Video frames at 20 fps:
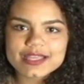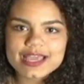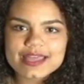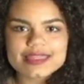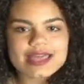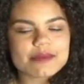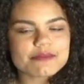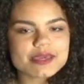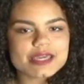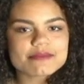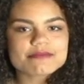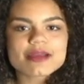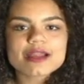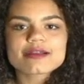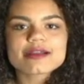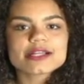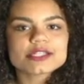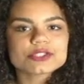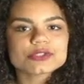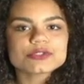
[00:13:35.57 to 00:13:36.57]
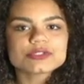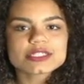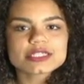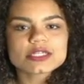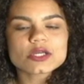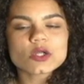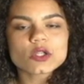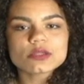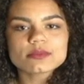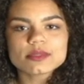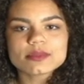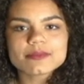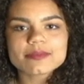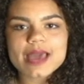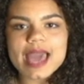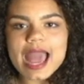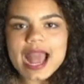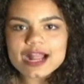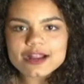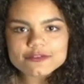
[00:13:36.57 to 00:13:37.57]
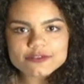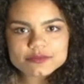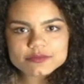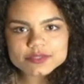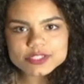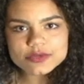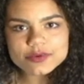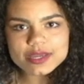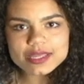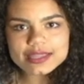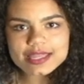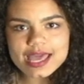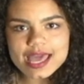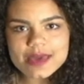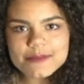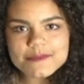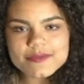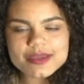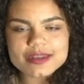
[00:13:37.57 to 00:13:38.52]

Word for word: And that being biracial didn't hold me back from doing that,